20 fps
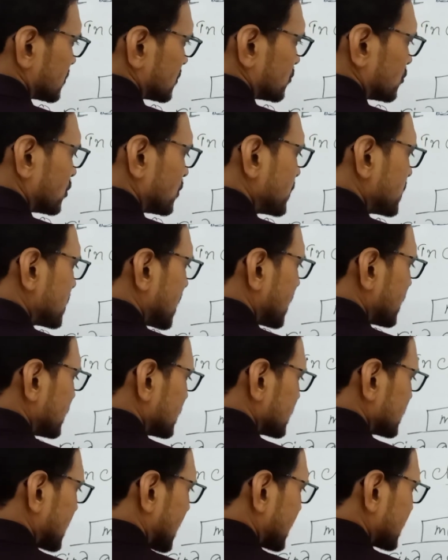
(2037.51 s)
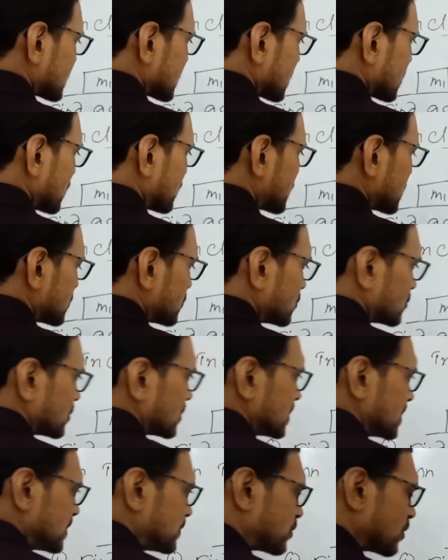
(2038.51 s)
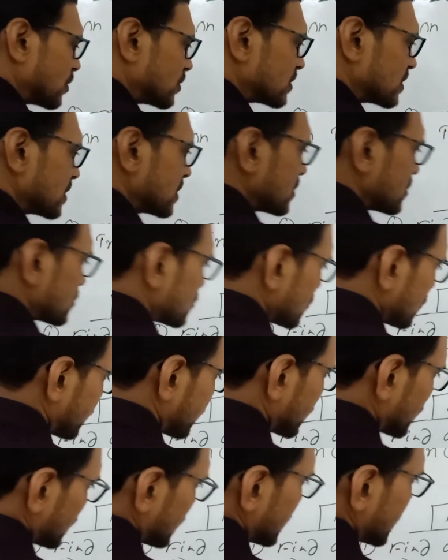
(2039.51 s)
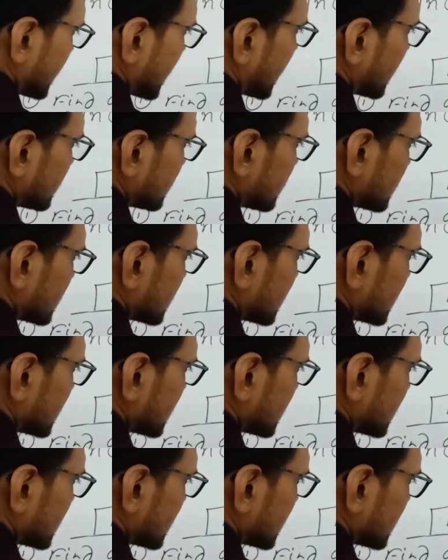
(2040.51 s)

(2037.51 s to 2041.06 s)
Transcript: will be the direction of T2 in front. So here